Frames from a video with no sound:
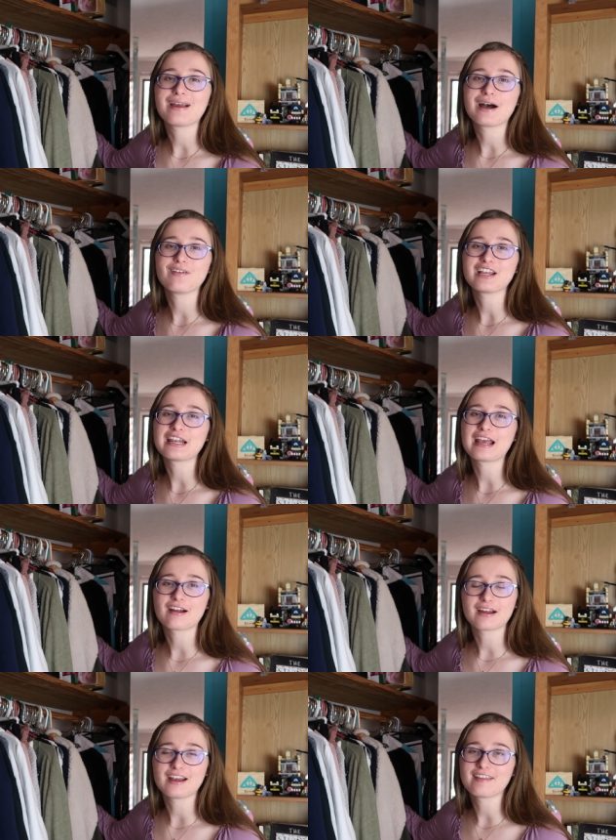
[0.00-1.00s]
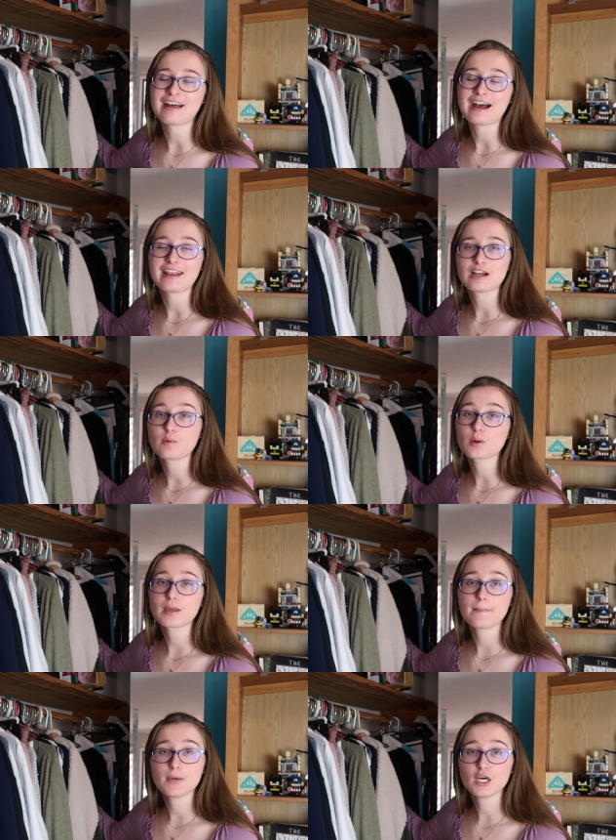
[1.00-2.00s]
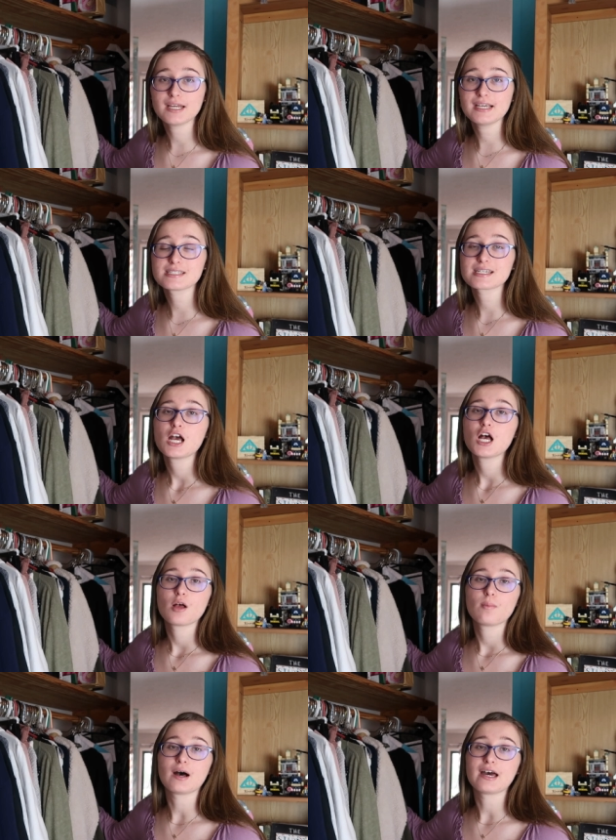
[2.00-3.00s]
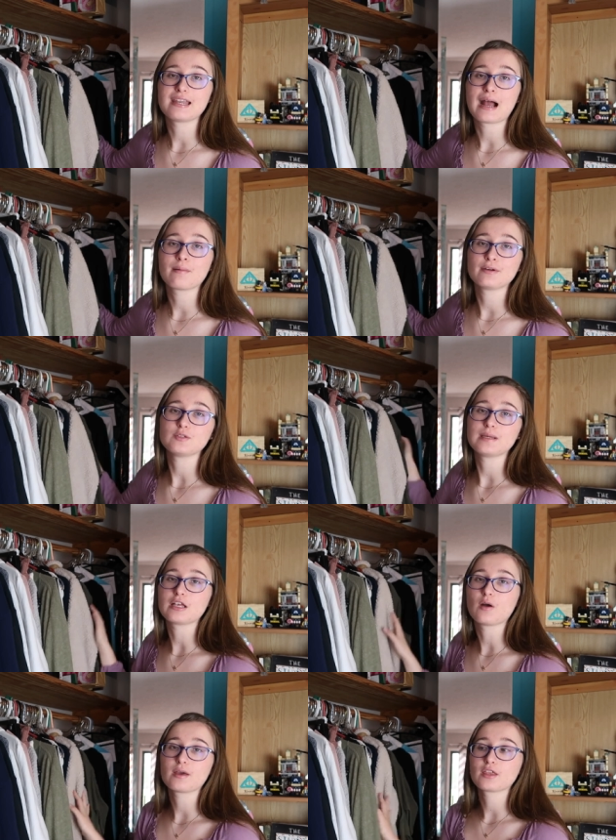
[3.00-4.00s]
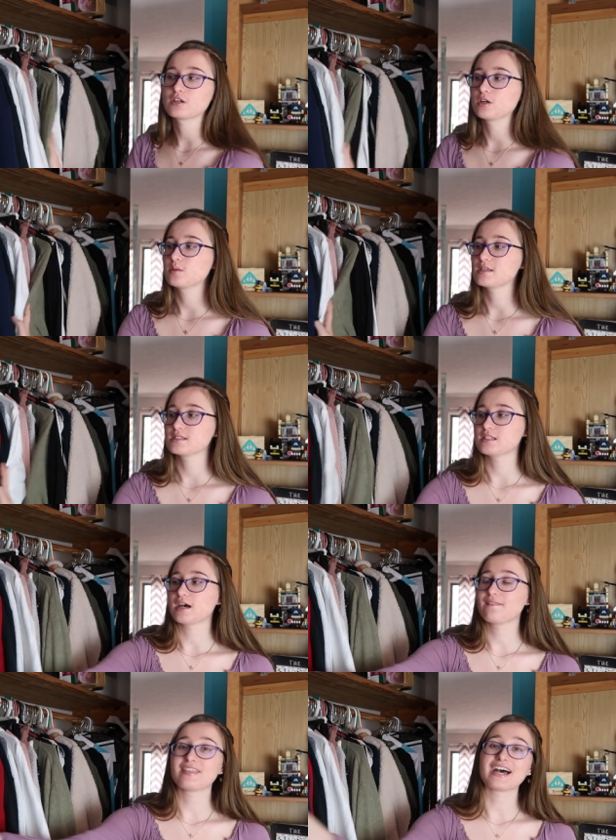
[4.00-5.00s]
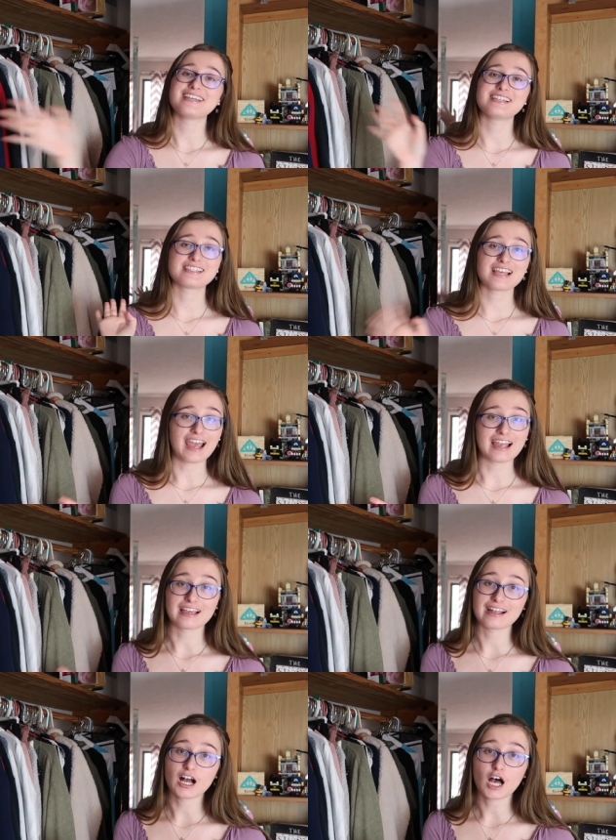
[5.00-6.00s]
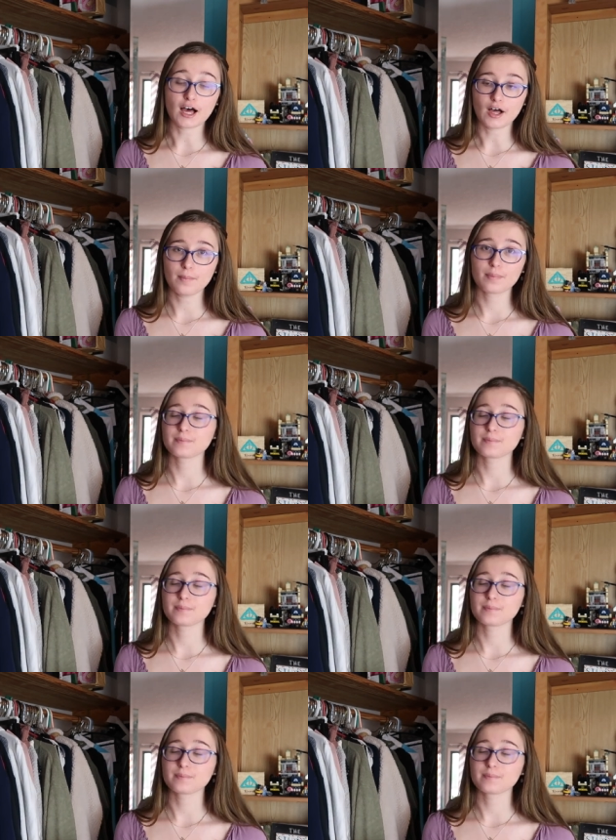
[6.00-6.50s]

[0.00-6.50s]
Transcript: We have like an area in the attic where we put it, but now I'm going to be going through the stuff that is hanging up.